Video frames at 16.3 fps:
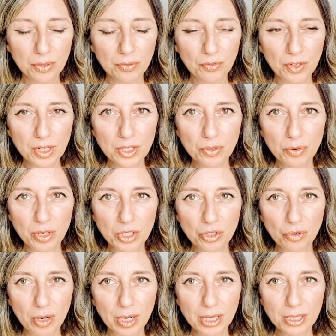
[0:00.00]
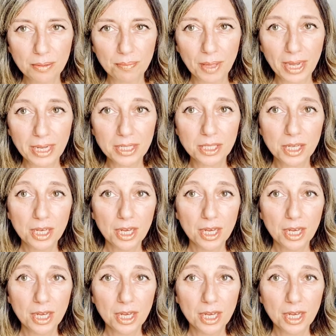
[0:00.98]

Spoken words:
Venus retrograde. And